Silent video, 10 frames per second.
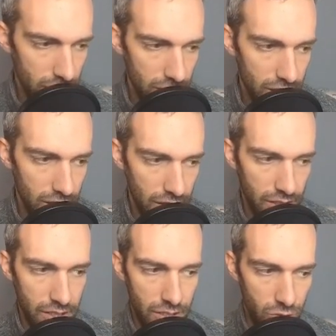And there
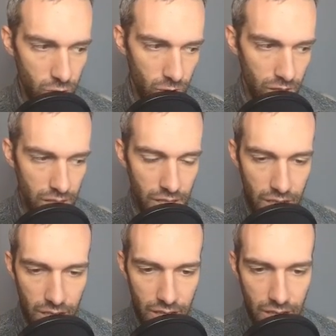is your
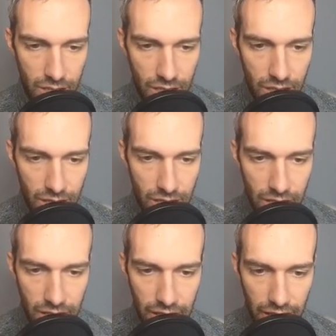
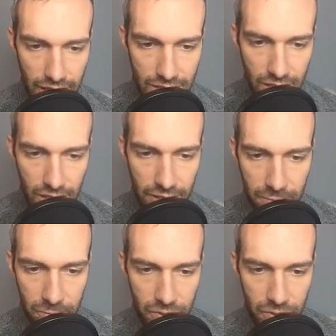exit there.